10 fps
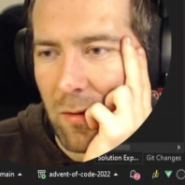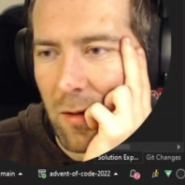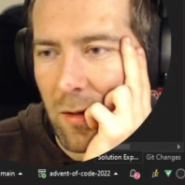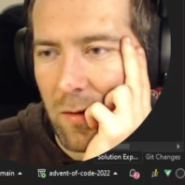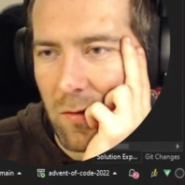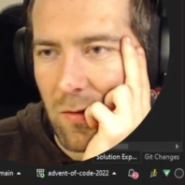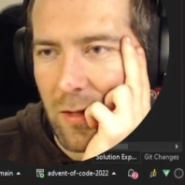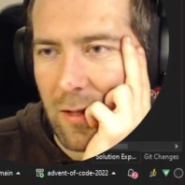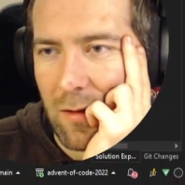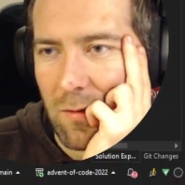the nuns,
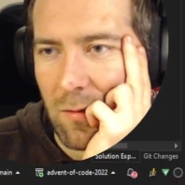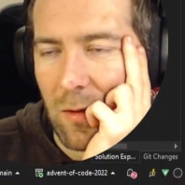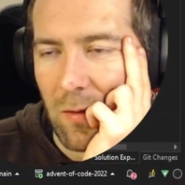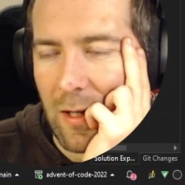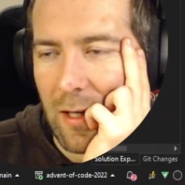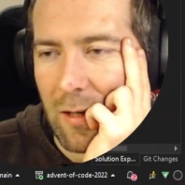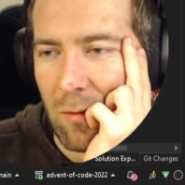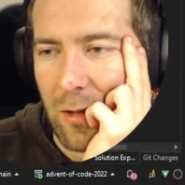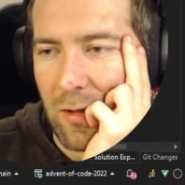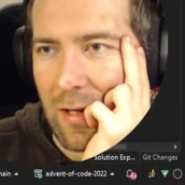right? We don't care at
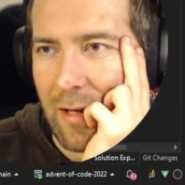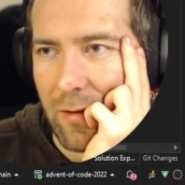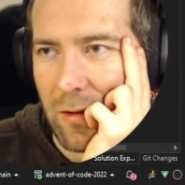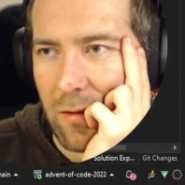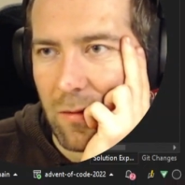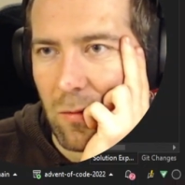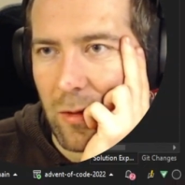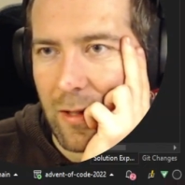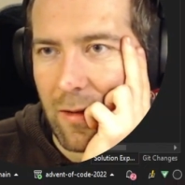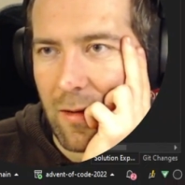which level what